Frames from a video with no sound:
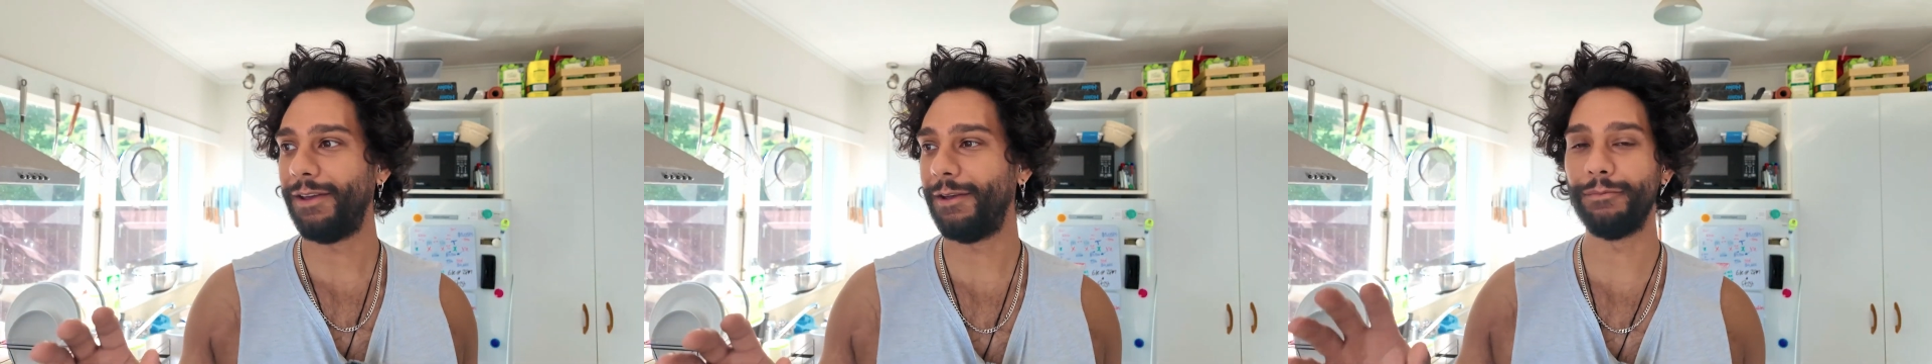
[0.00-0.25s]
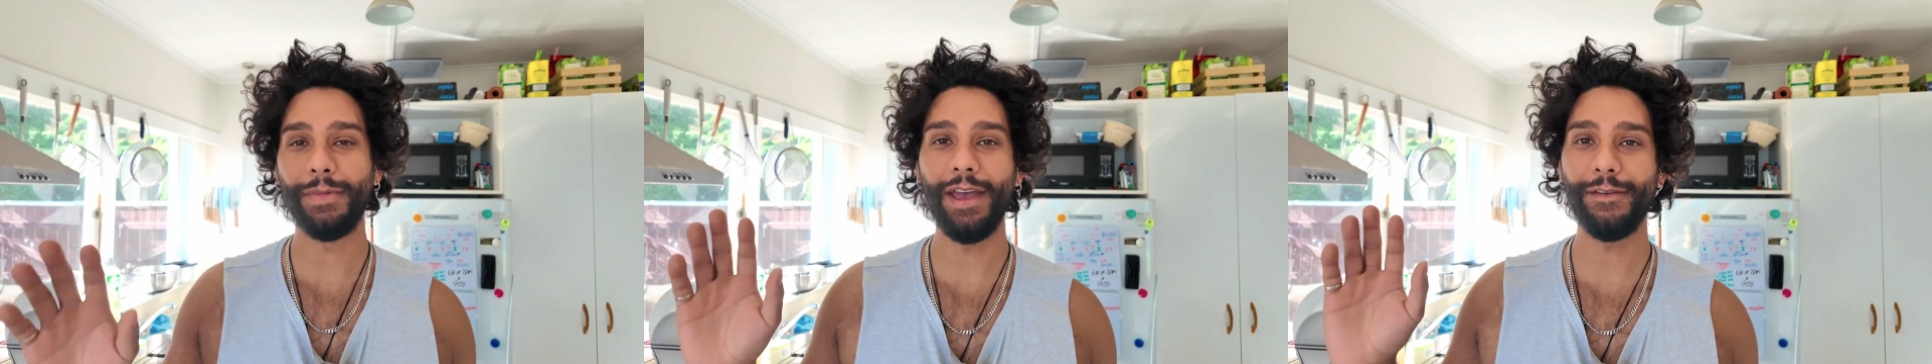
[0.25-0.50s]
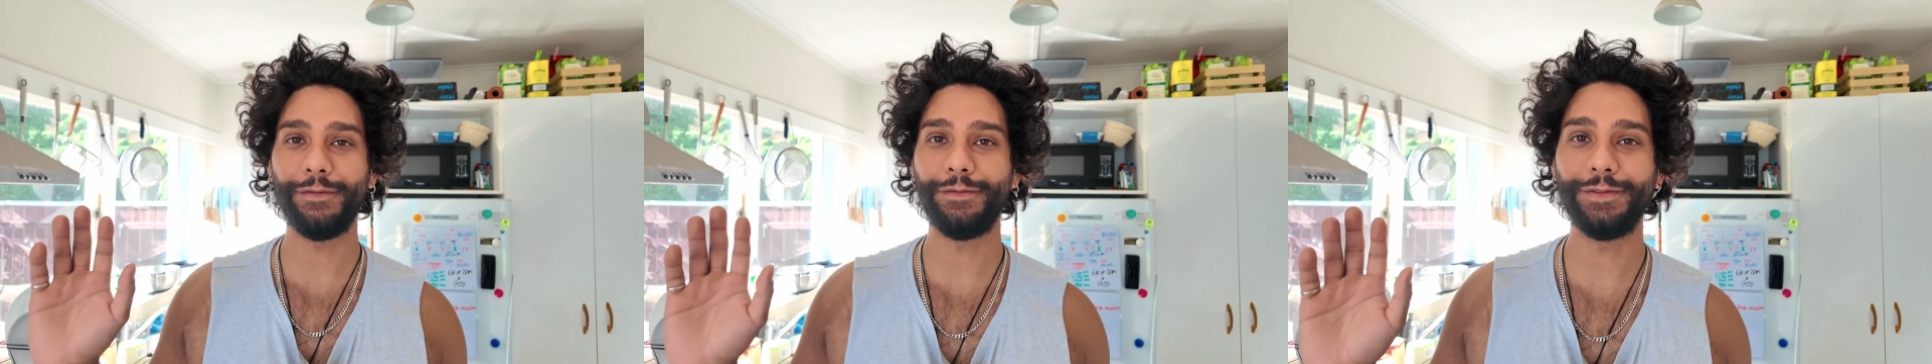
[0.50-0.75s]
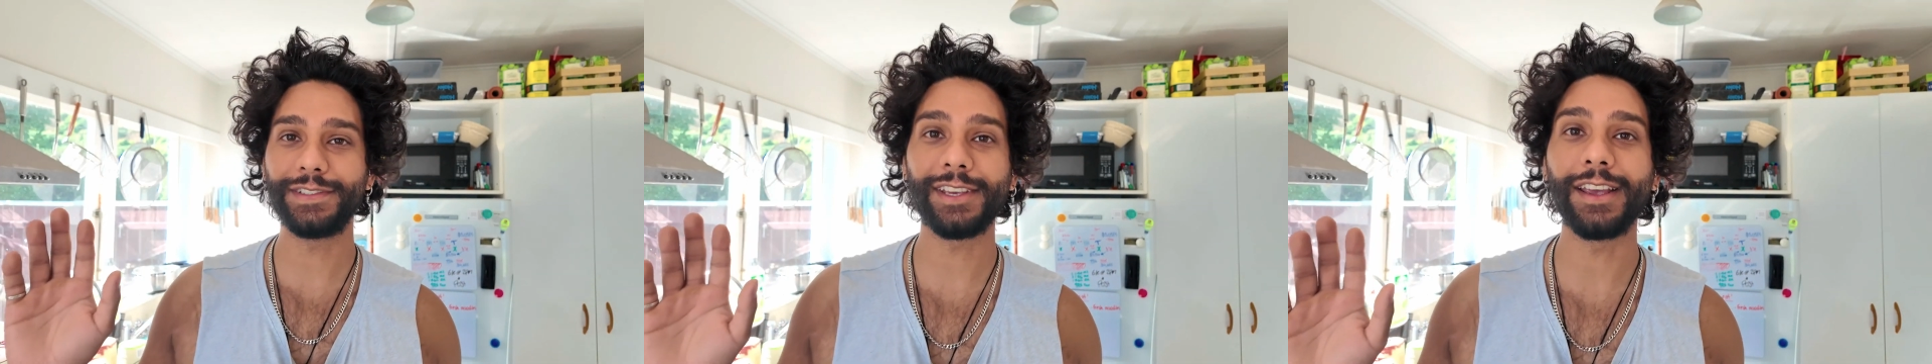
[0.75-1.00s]
Matt
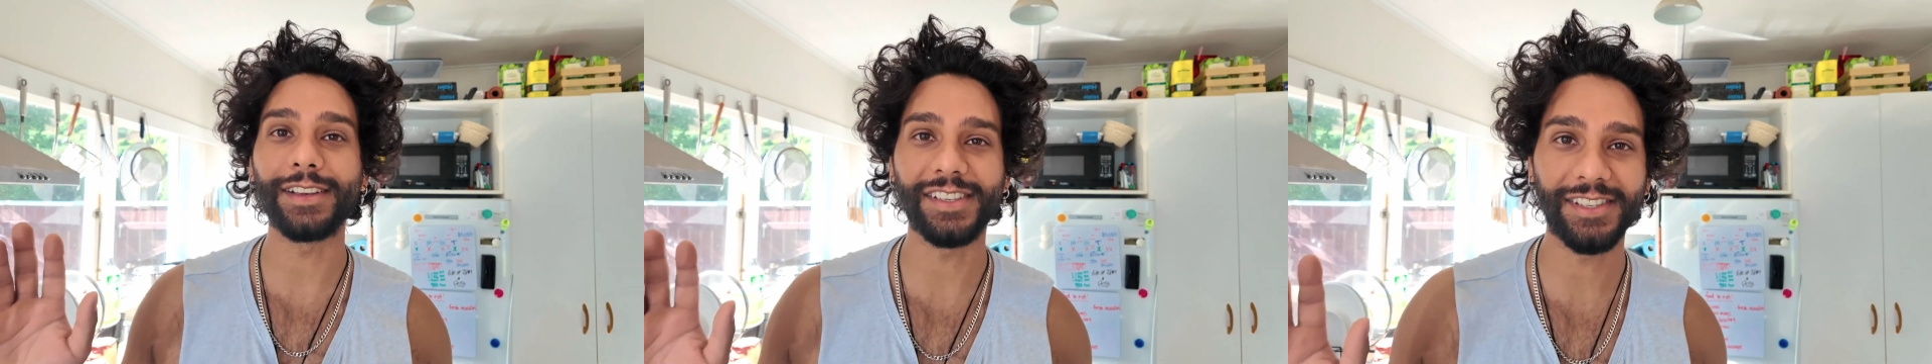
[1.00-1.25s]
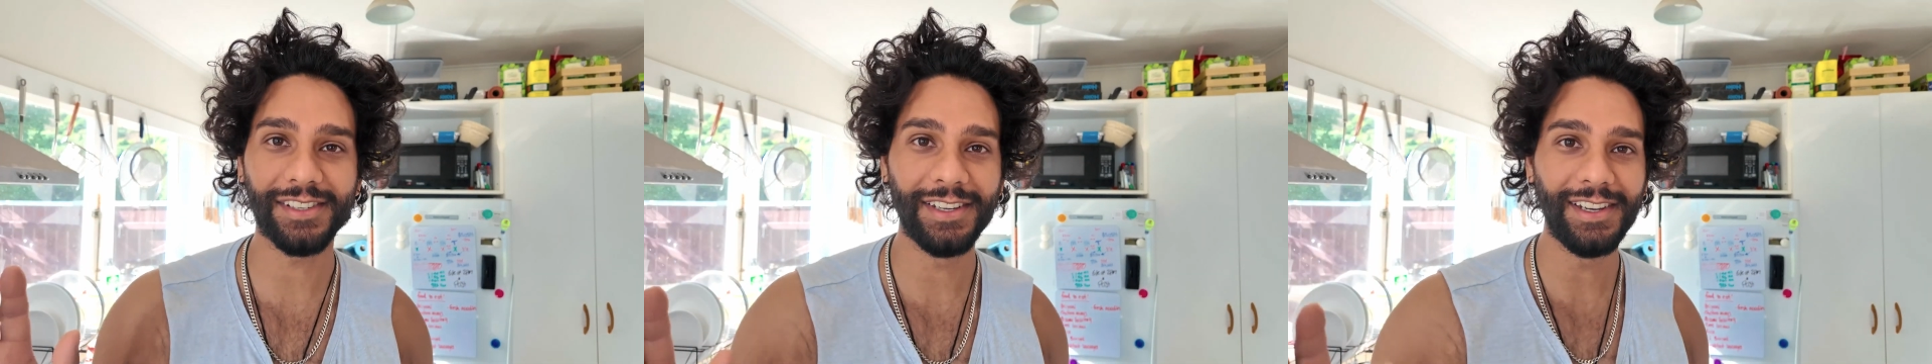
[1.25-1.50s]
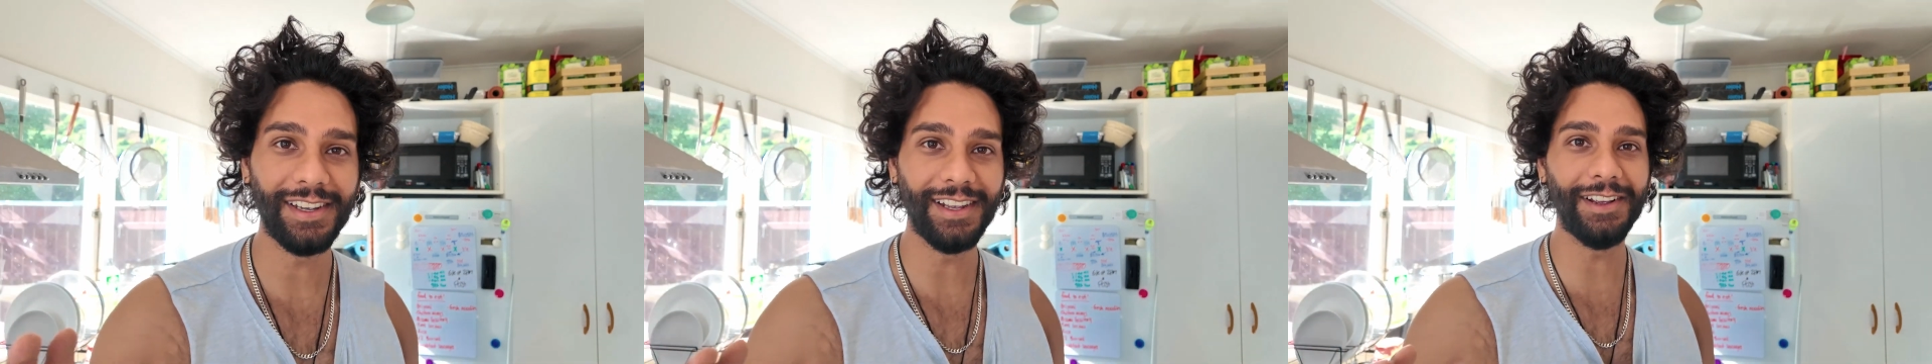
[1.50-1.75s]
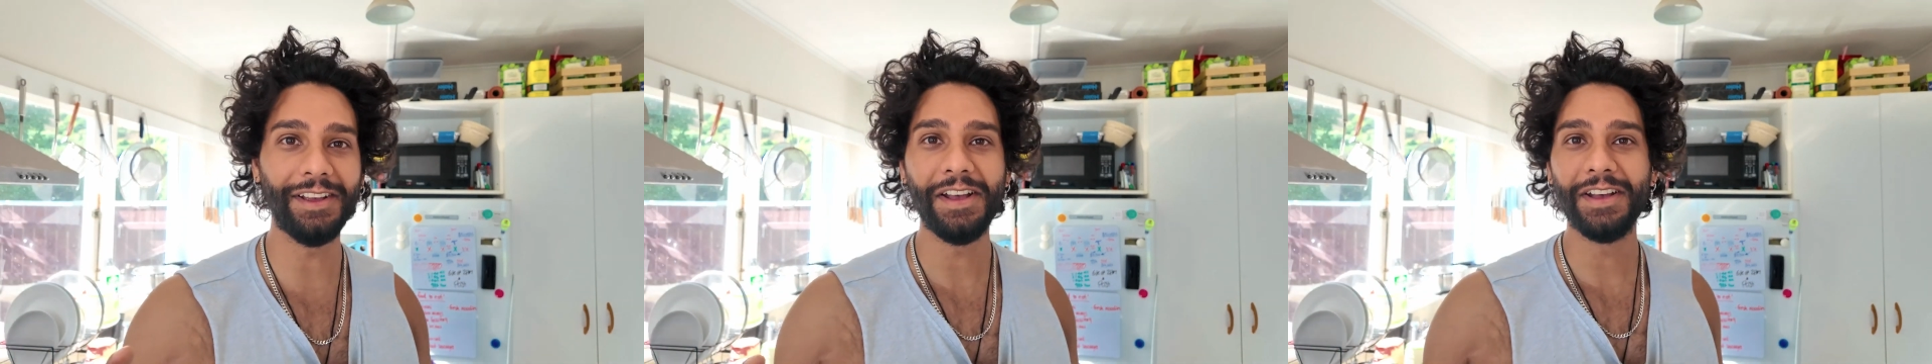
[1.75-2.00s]
sinks.
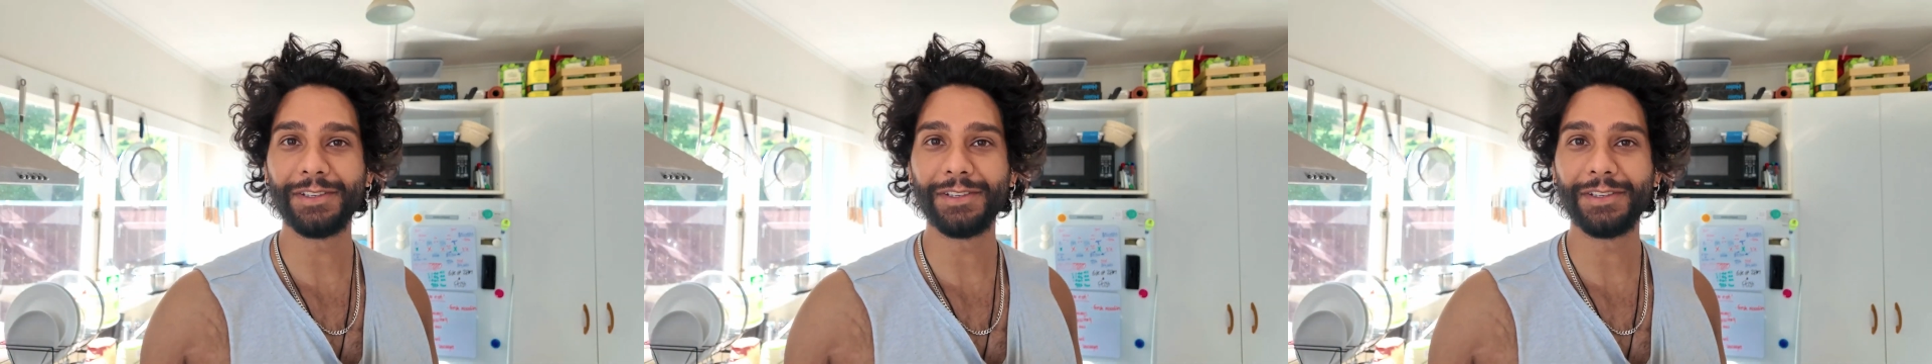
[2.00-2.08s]
So